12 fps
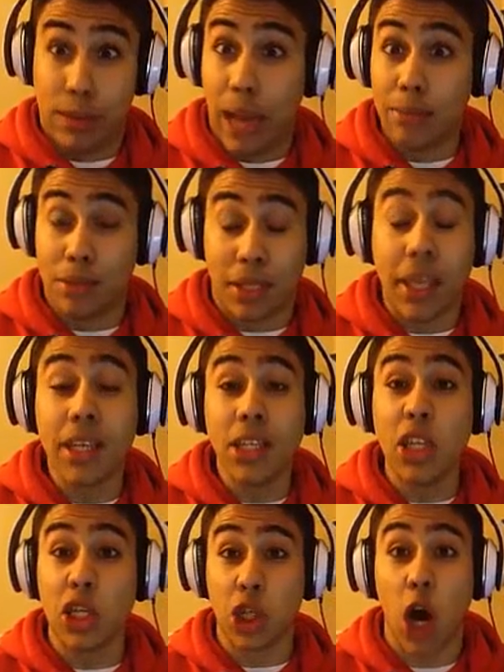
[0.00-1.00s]
I'm
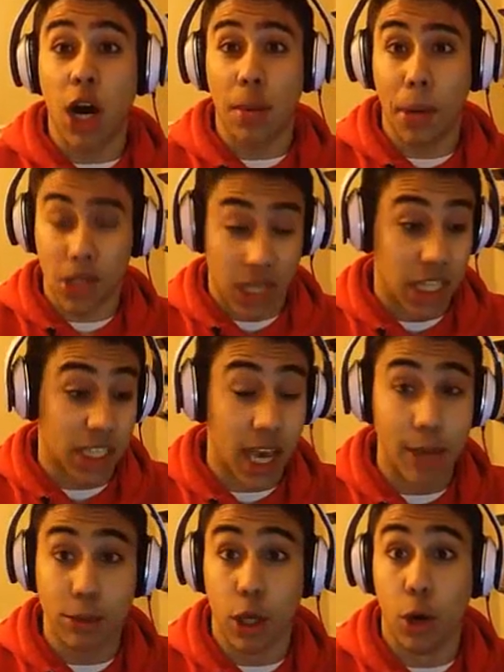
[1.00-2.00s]
still in shock about last
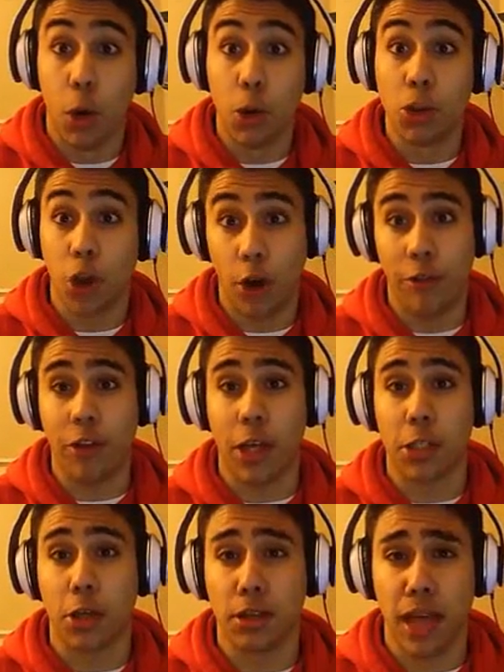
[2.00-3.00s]
game, so sorry if you
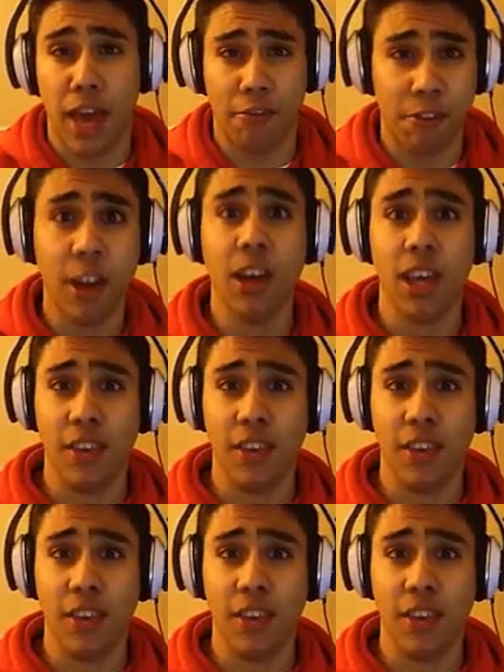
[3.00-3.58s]
guys got left.